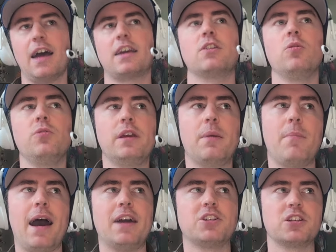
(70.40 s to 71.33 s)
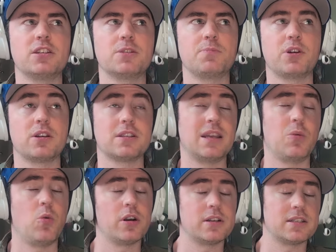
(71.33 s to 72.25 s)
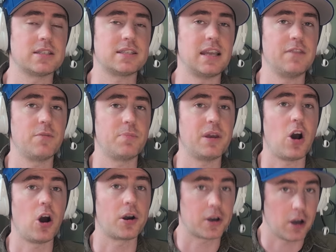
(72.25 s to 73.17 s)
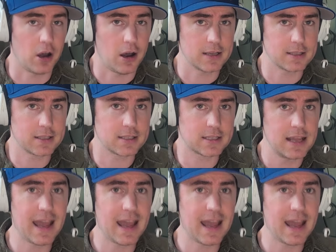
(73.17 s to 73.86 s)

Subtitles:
I can only imagine is because they wanted to save a bit on costs